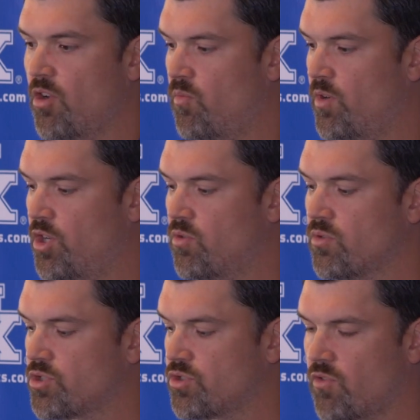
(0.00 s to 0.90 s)
When
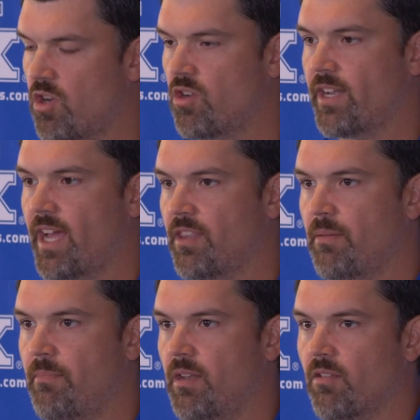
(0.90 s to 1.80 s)
you're strong down
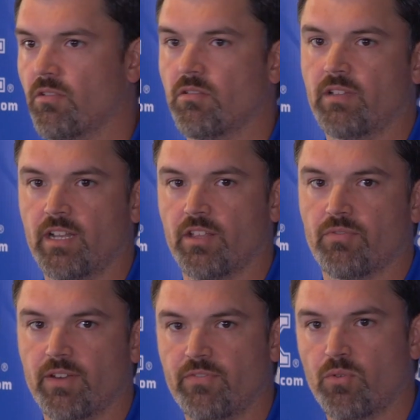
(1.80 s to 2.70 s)
the middle in a
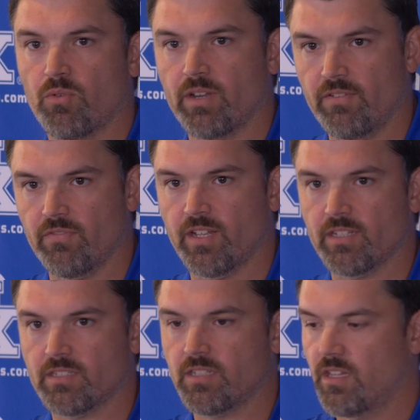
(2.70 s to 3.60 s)
3-4
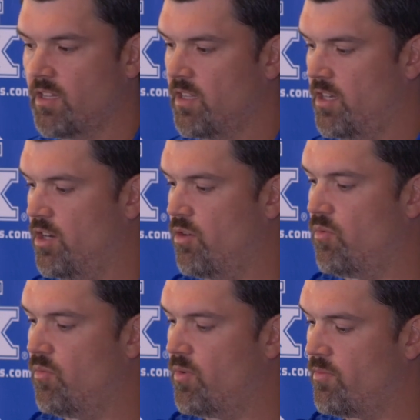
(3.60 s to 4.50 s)
defense, you know,
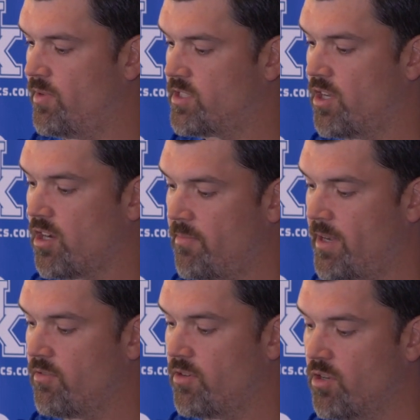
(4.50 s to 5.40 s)
when we talk
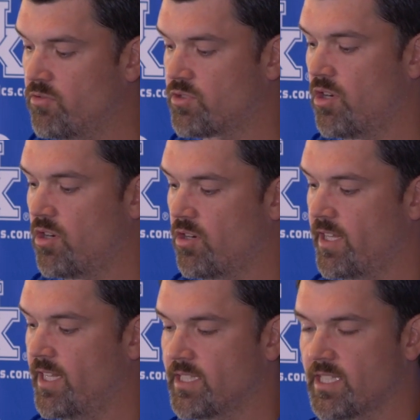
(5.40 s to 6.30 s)
about nose
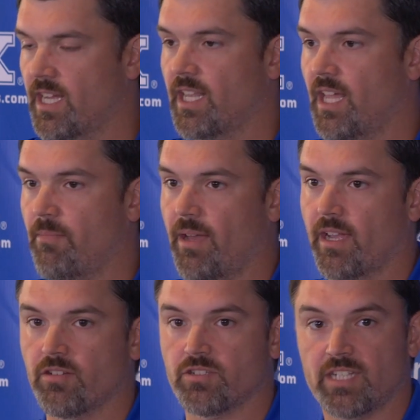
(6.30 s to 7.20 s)
guard, inside
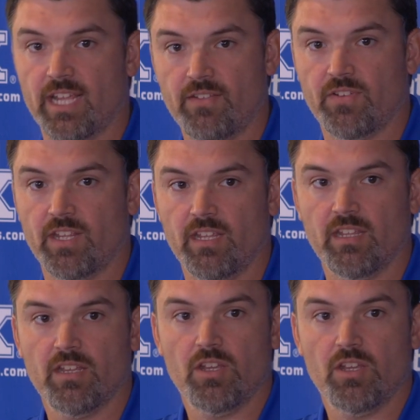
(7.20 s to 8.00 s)
linebacker, safety,